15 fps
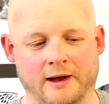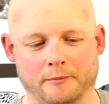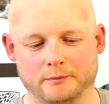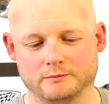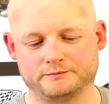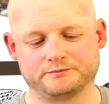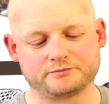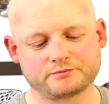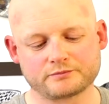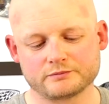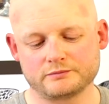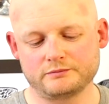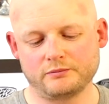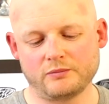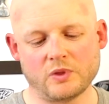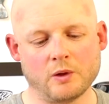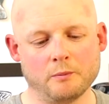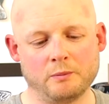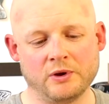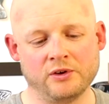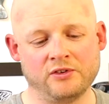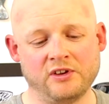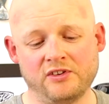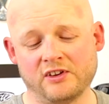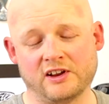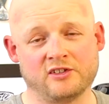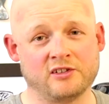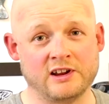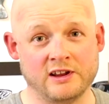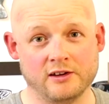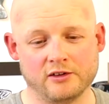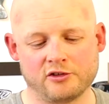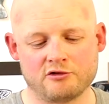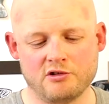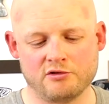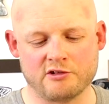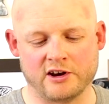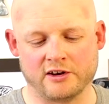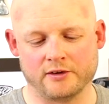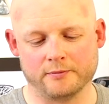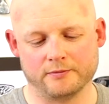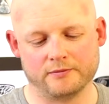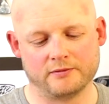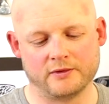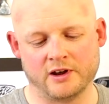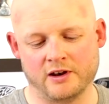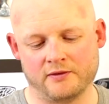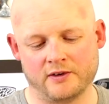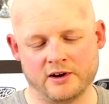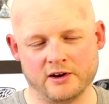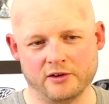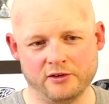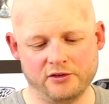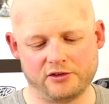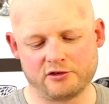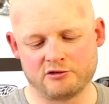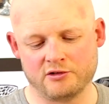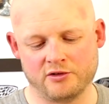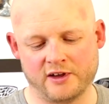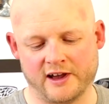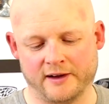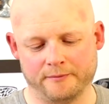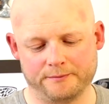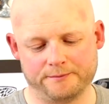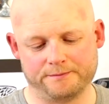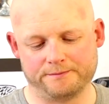cap, because this is actually screw threaded, and if I unscrew that,